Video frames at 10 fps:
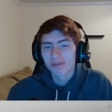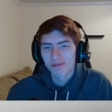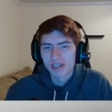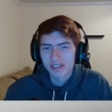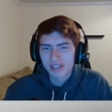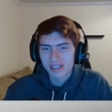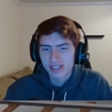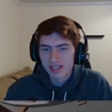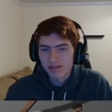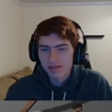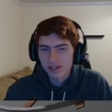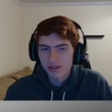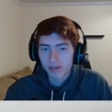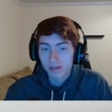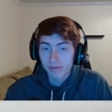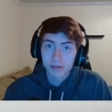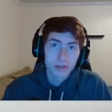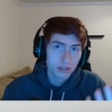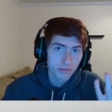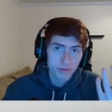watching this video, if,
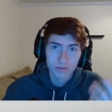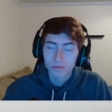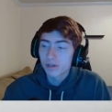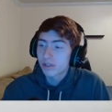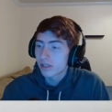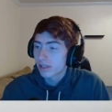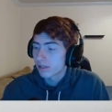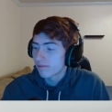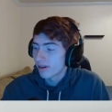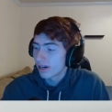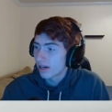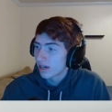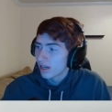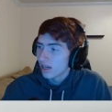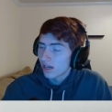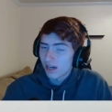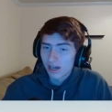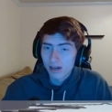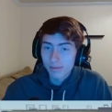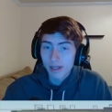especially if you reached it this far.
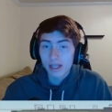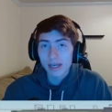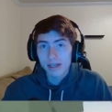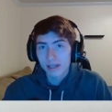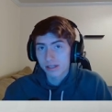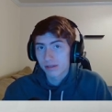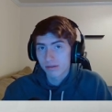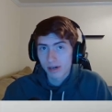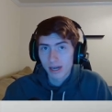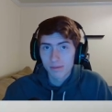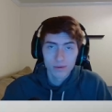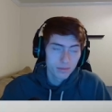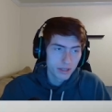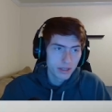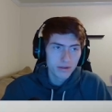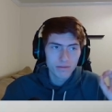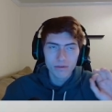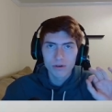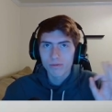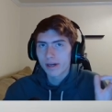Um, a like and a subscribe would be
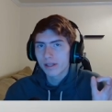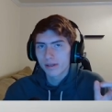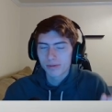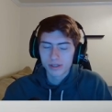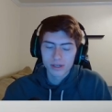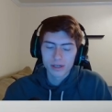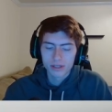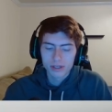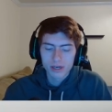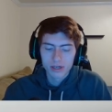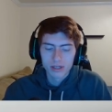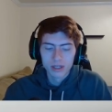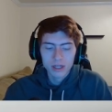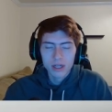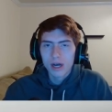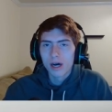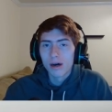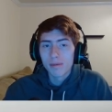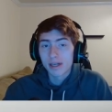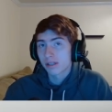greatly appreciated on the channel.
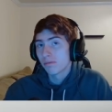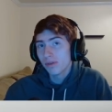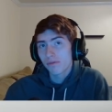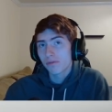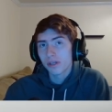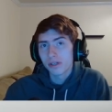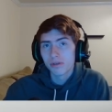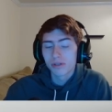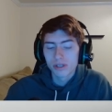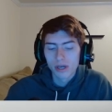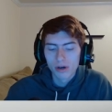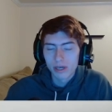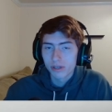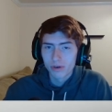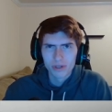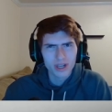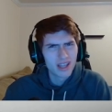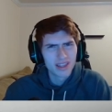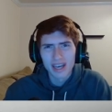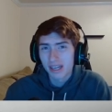Um, and it's completely free to do so, and you can always
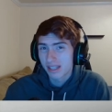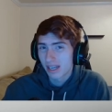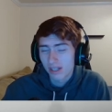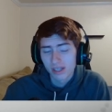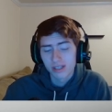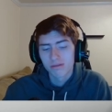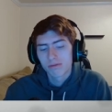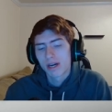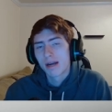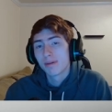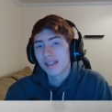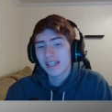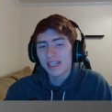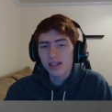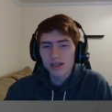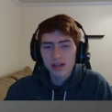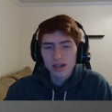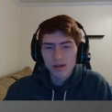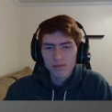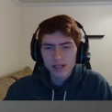unlike slash unsubscribe later.
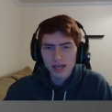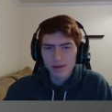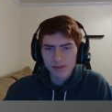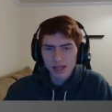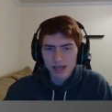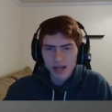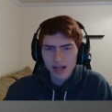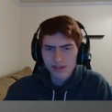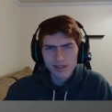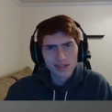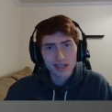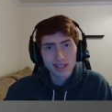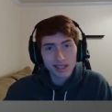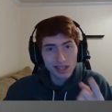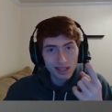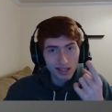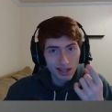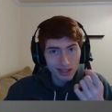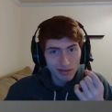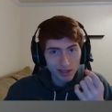But yeah, I'll see you guys in the
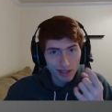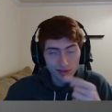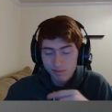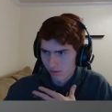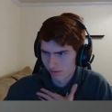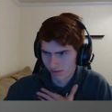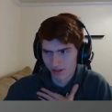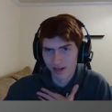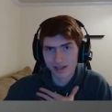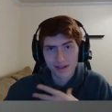next video. Sorry.